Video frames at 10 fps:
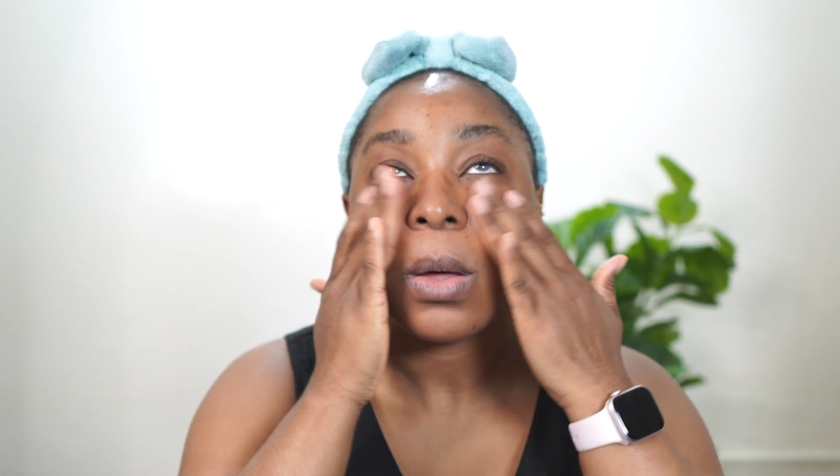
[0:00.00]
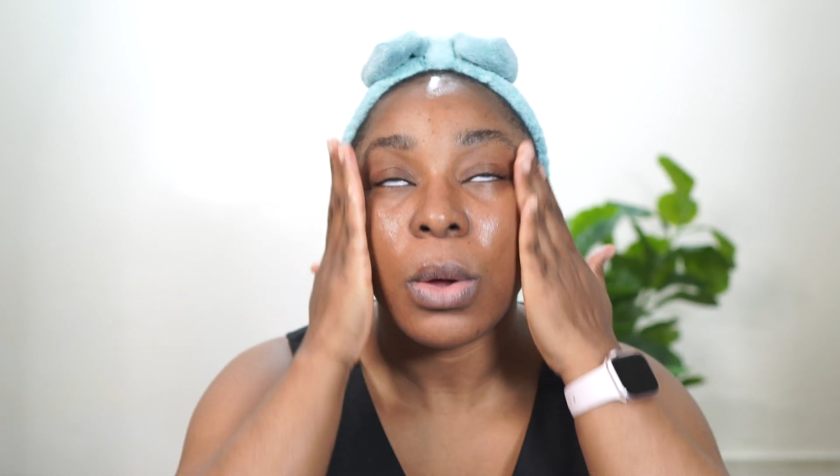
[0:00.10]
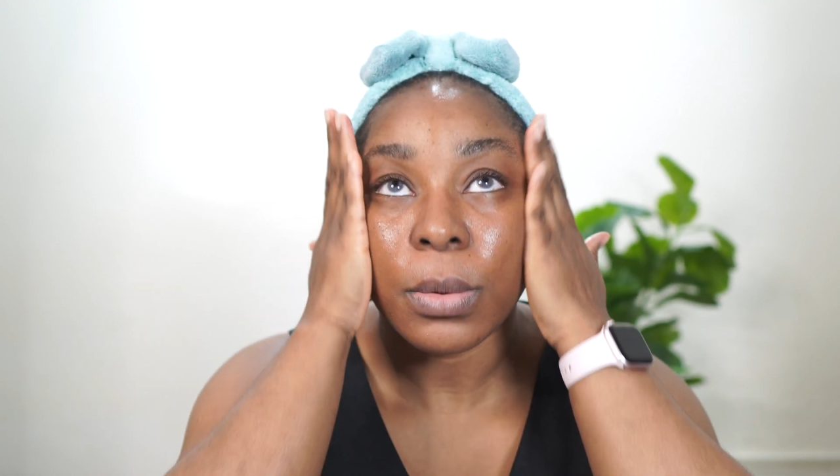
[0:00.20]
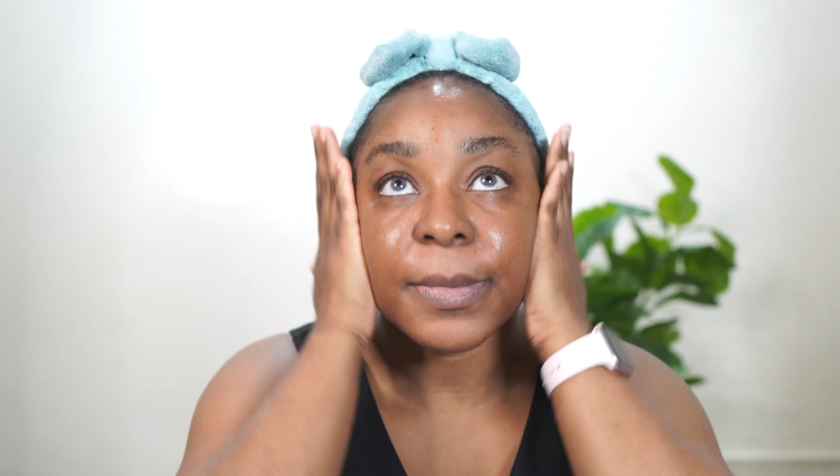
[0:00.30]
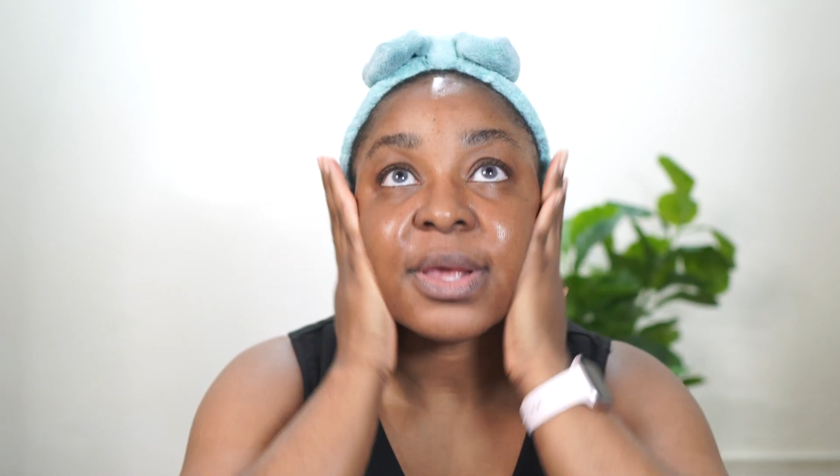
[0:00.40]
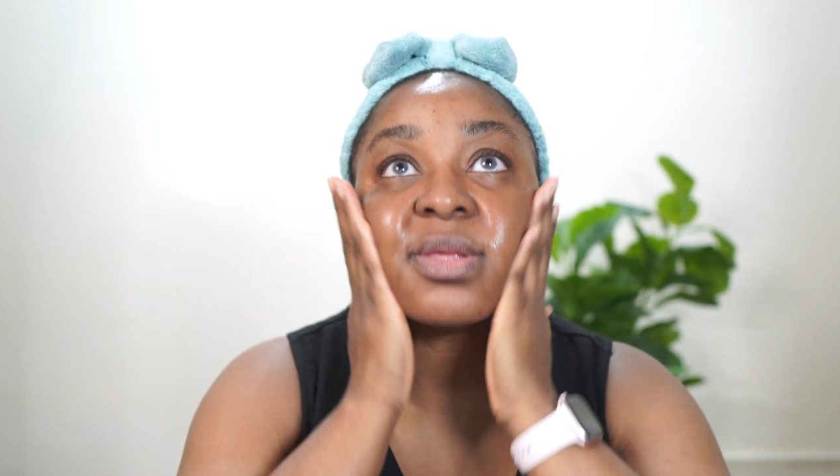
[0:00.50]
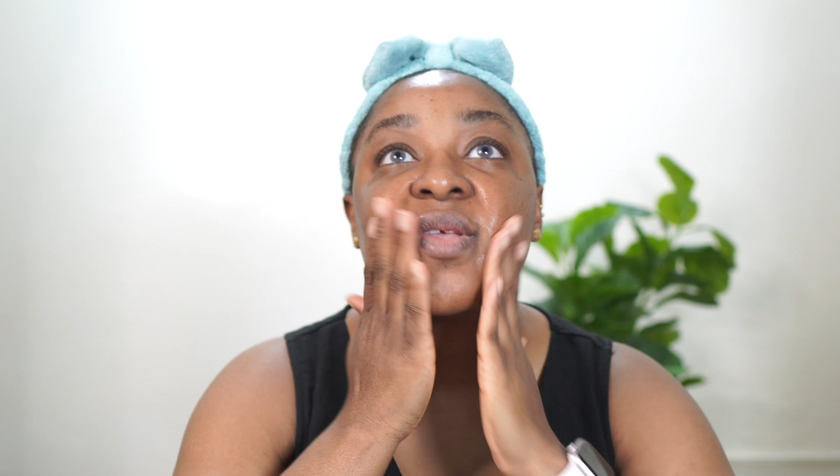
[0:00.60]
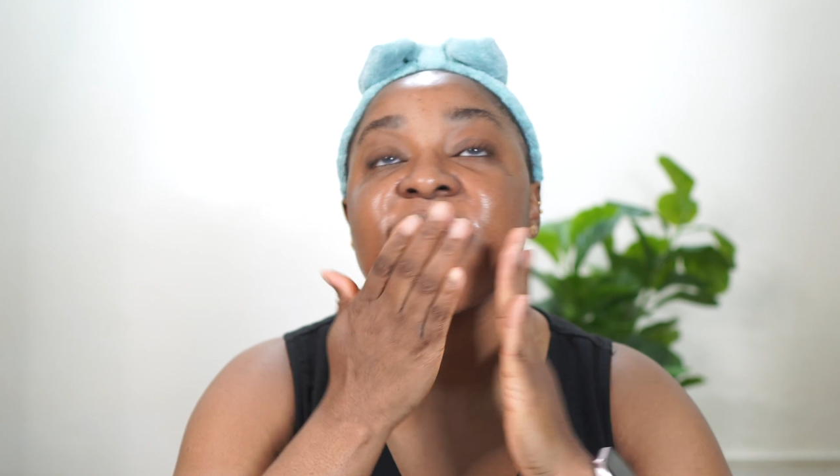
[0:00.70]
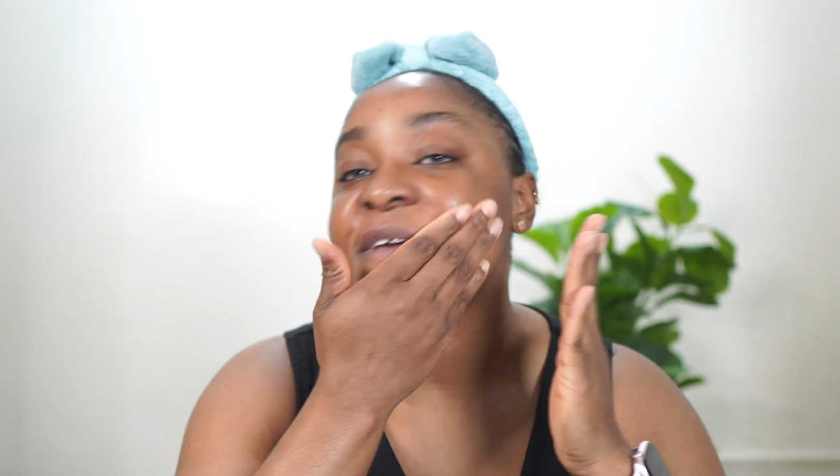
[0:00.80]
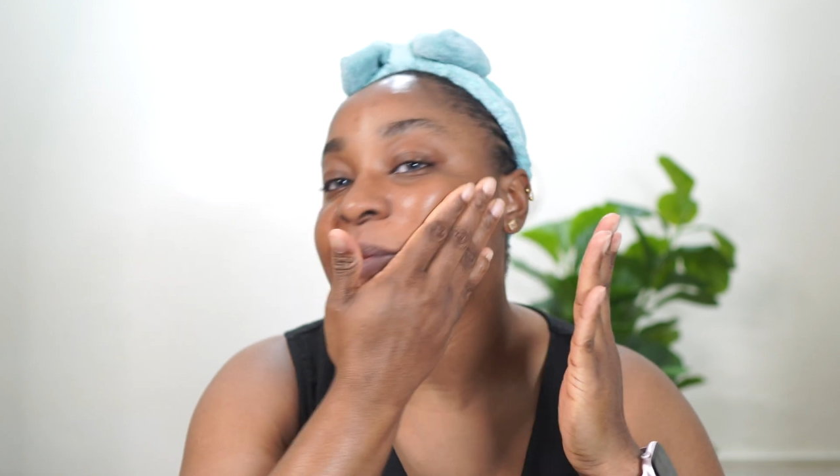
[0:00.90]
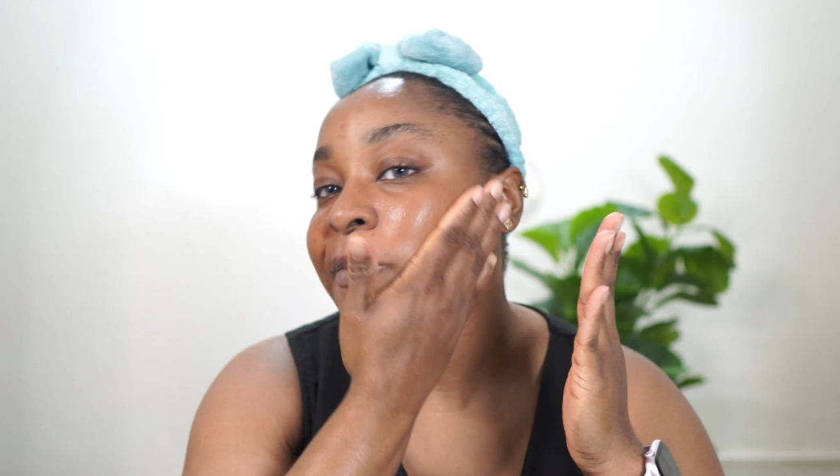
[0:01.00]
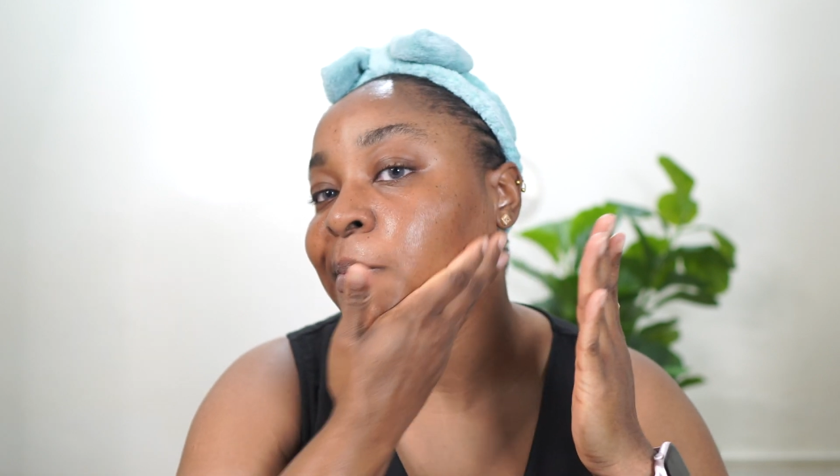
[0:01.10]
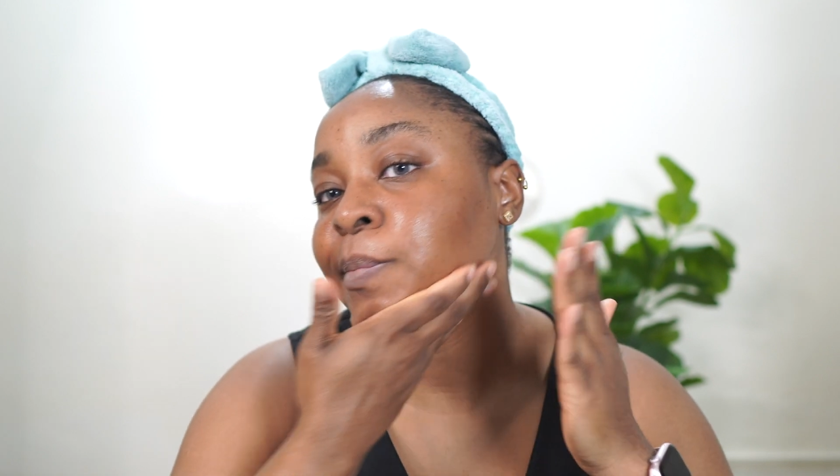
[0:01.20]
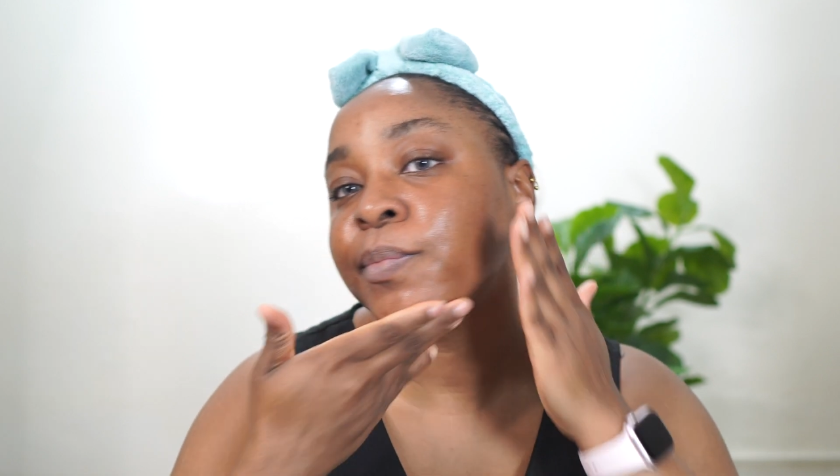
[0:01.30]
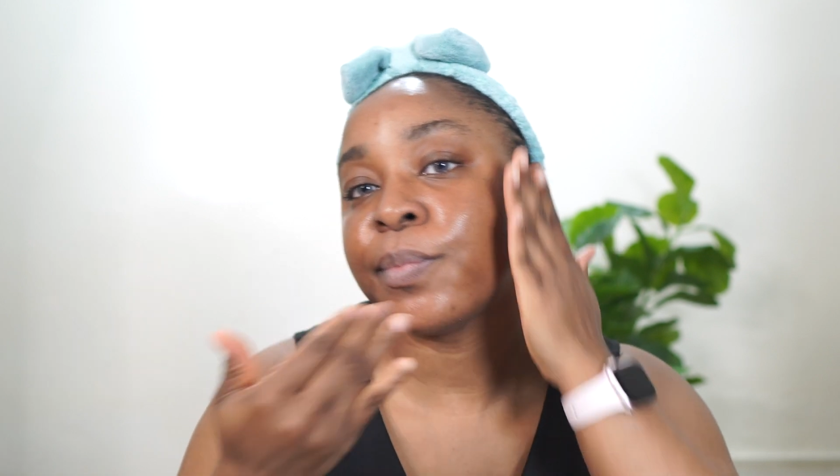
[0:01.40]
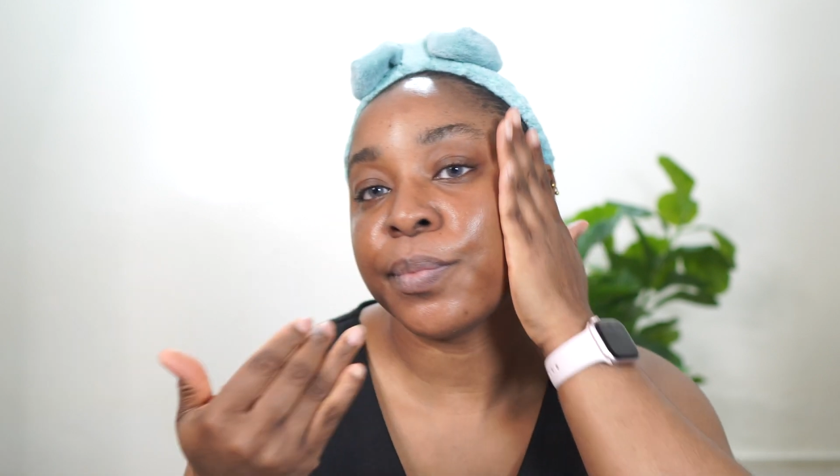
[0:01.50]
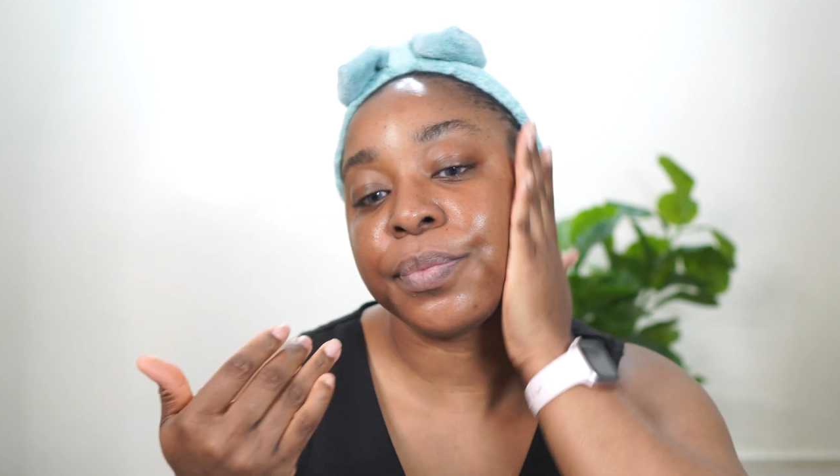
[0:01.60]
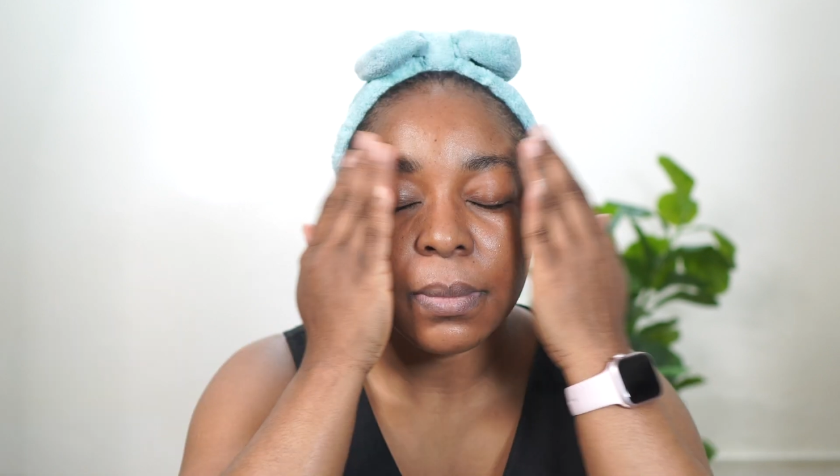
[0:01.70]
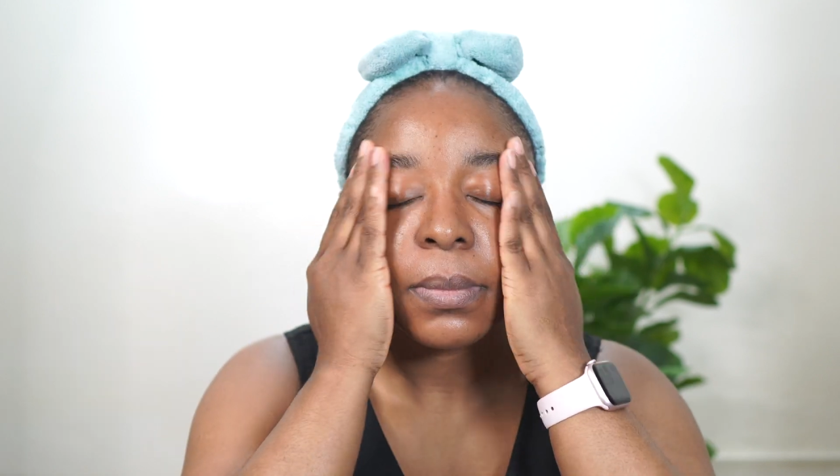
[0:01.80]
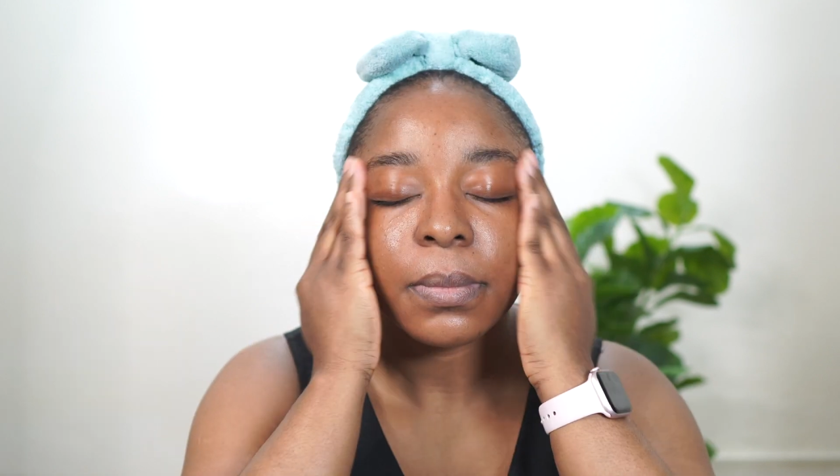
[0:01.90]
on my skin.
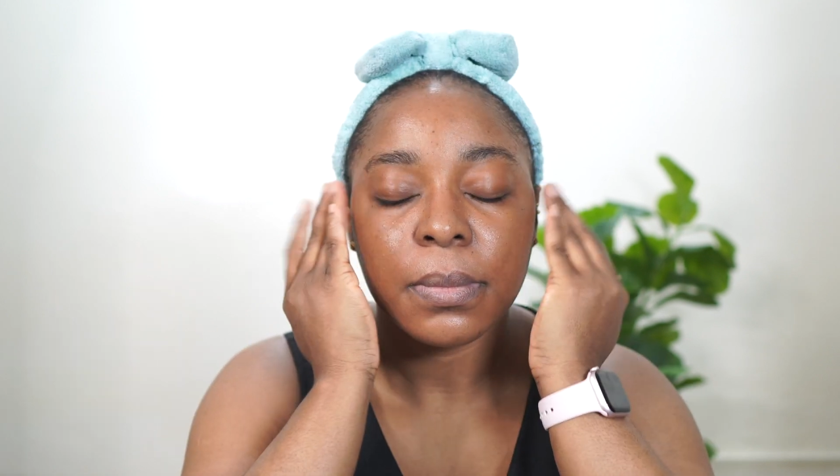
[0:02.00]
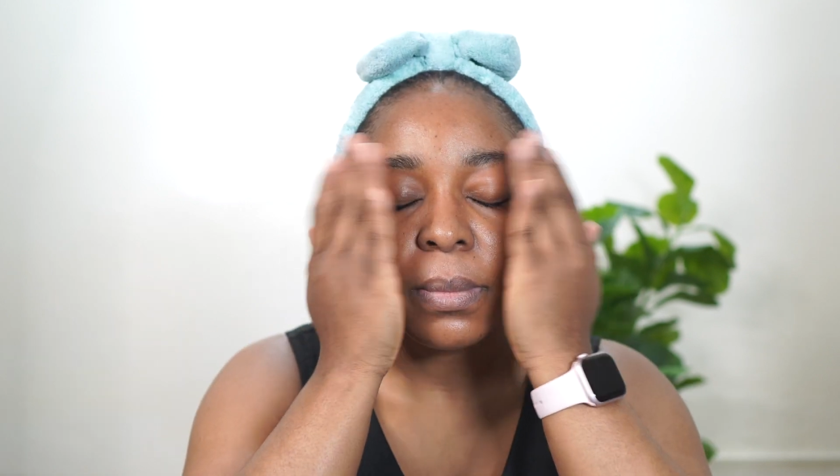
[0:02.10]
This is